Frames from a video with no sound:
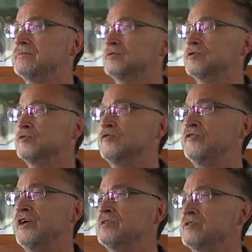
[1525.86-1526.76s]
So two
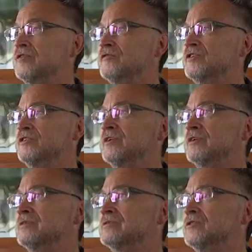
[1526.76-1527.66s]
faces of Shiva,
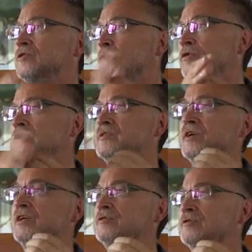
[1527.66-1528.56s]
the known and
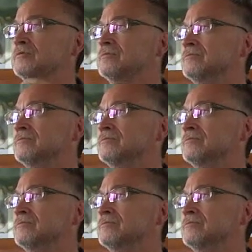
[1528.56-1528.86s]
the unknown.